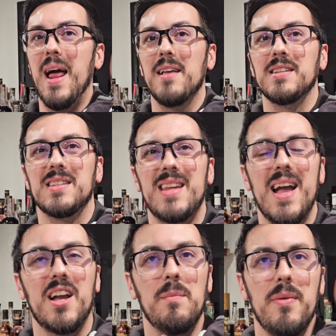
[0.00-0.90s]
does it stack
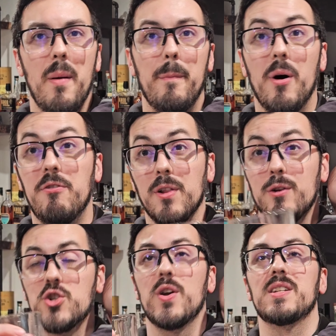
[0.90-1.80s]
up in the Buffalo
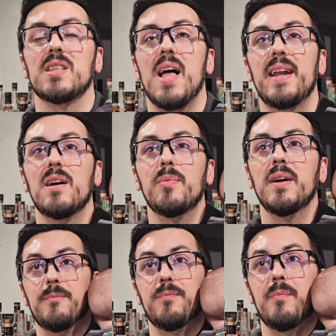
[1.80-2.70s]
Trace lineup?
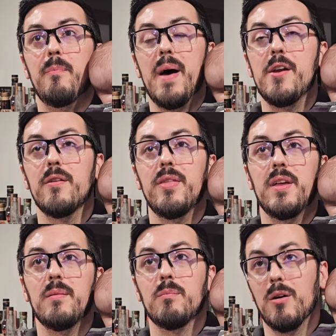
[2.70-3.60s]
Better
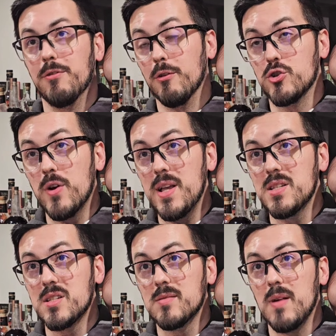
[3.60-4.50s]
than Buffalo
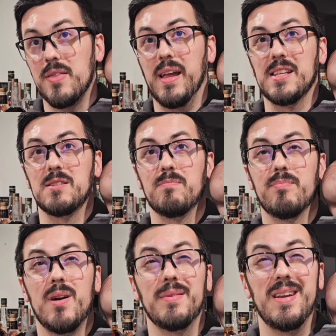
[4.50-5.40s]
Trace. I think it's
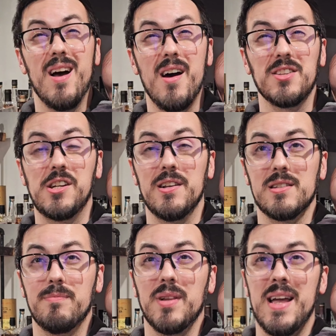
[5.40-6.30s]
probably not as good as
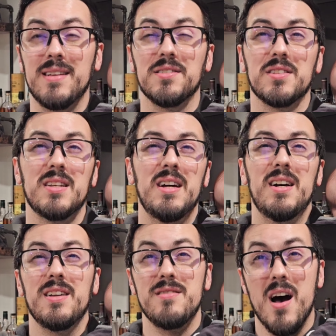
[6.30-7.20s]
Blanton's,
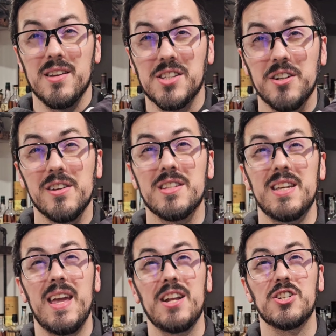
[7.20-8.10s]
not as good as
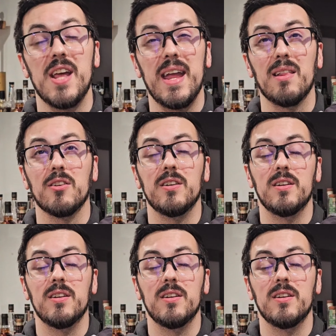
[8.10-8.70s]
E.H. Taylor.